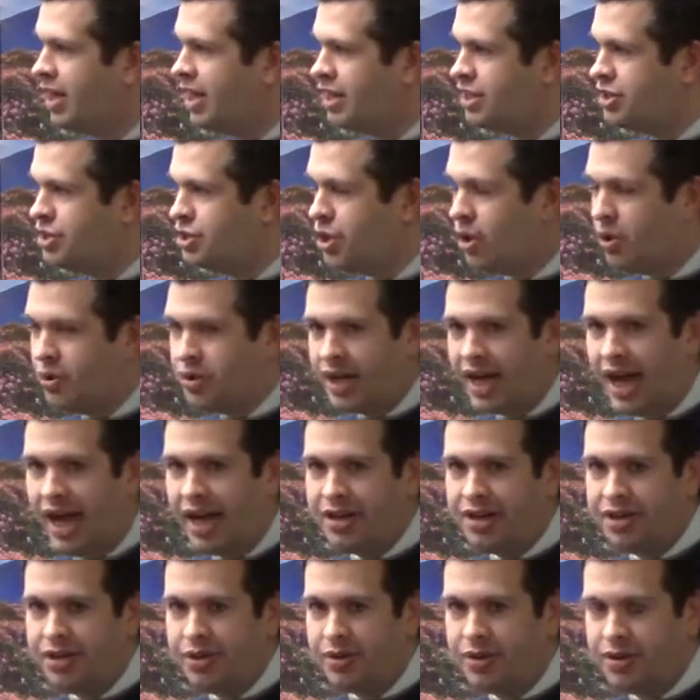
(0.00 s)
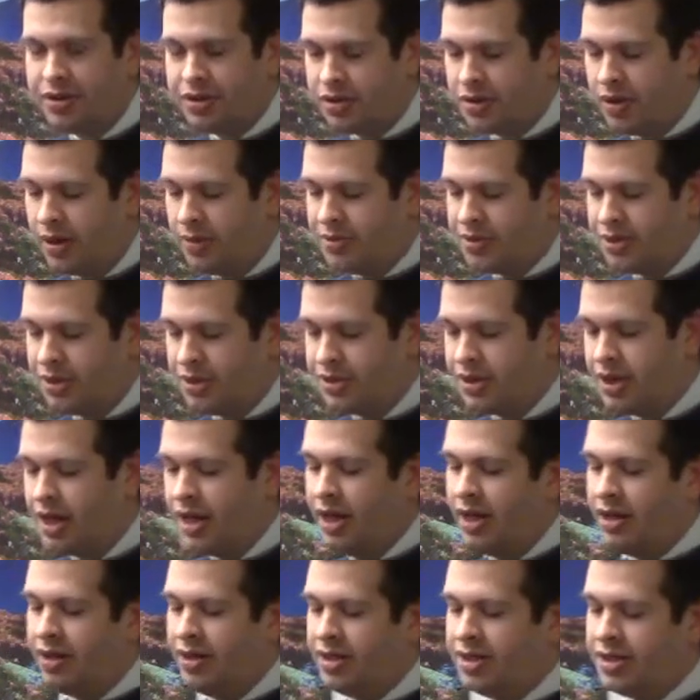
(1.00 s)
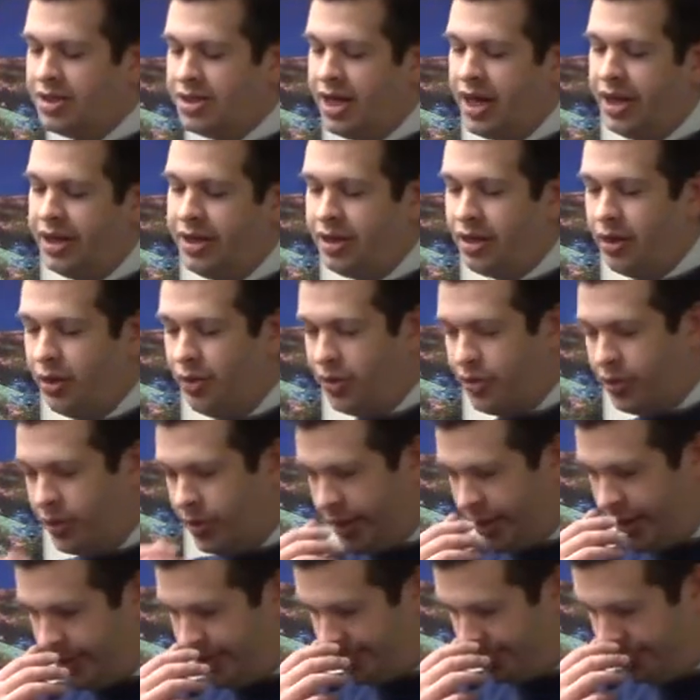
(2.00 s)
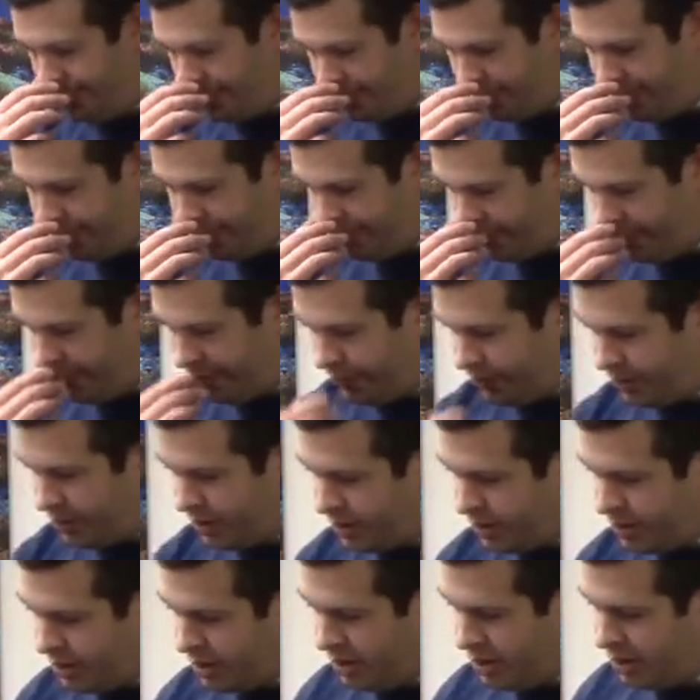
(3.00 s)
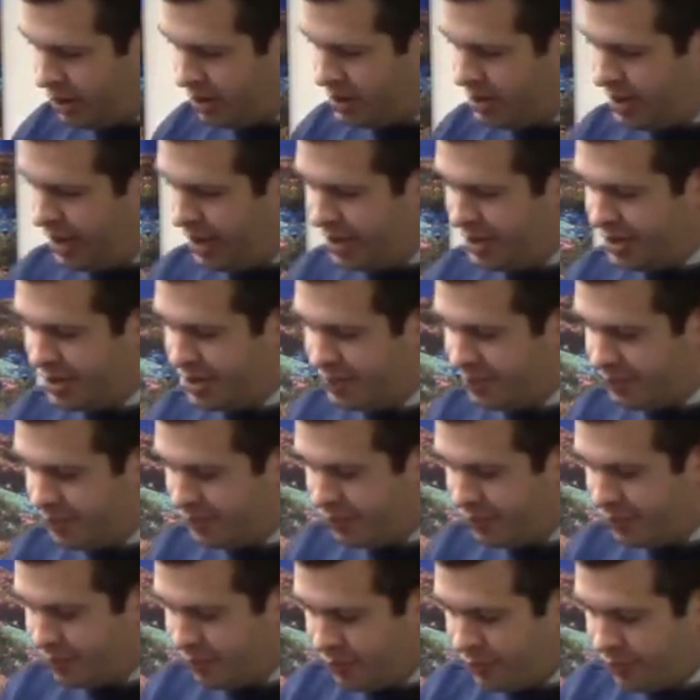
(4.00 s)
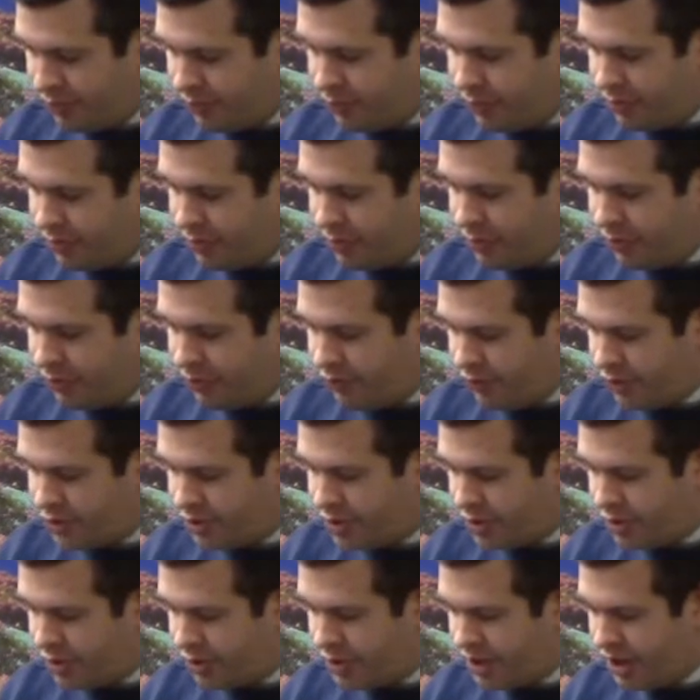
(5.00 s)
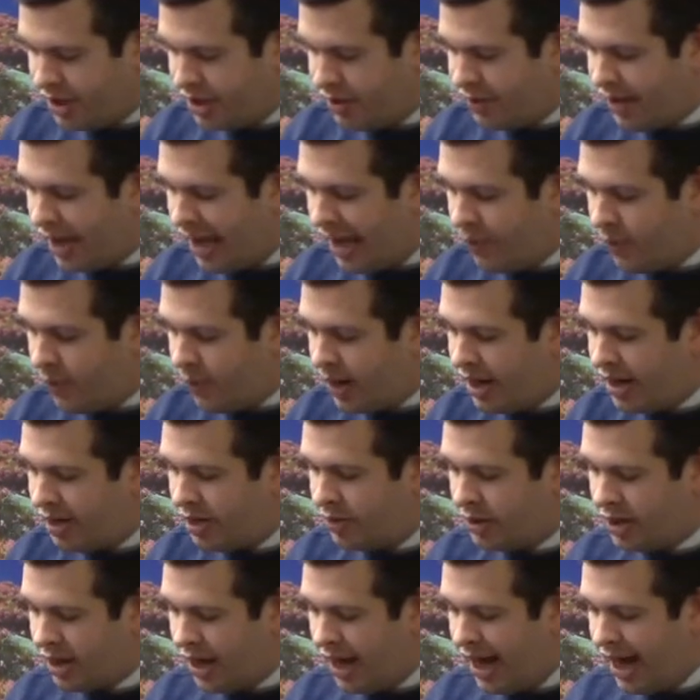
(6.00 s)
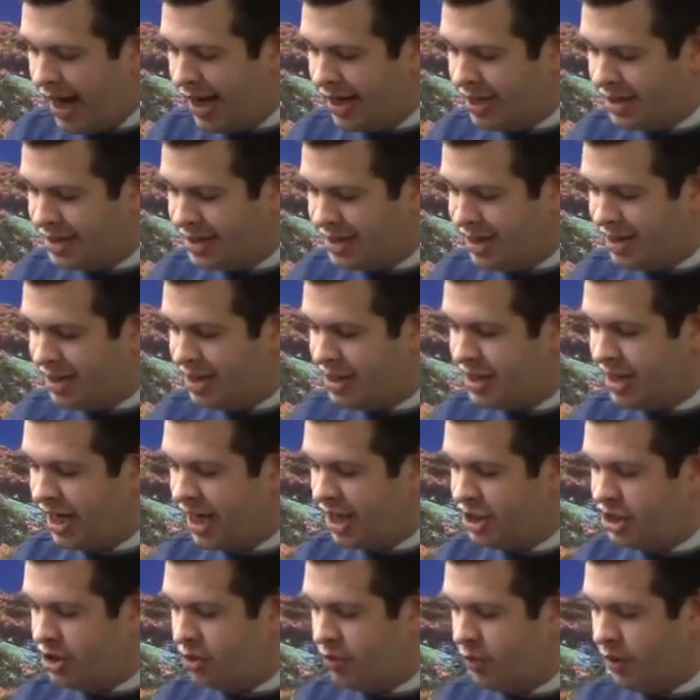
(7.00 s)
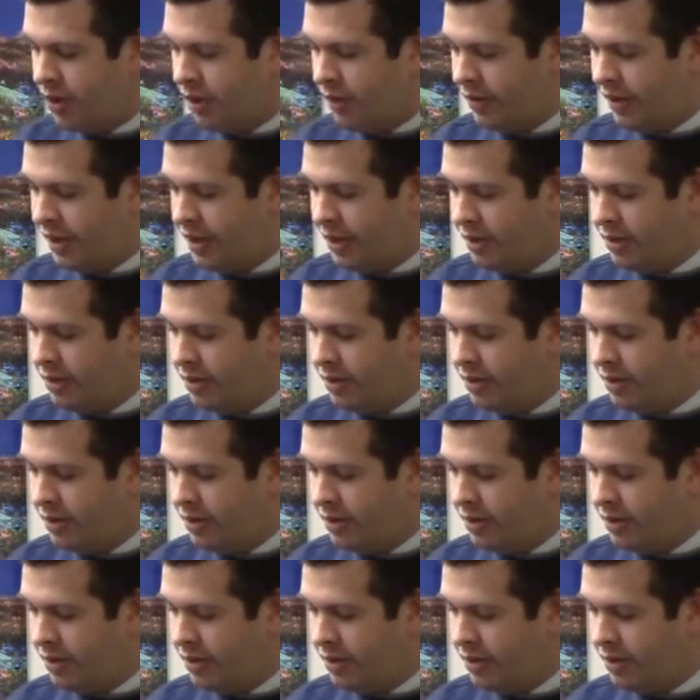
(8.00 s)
He's shown you how to do it in the Scriptures. This is how you go through it. He says, verse 13, Thy way, O God, is in the sanctuary.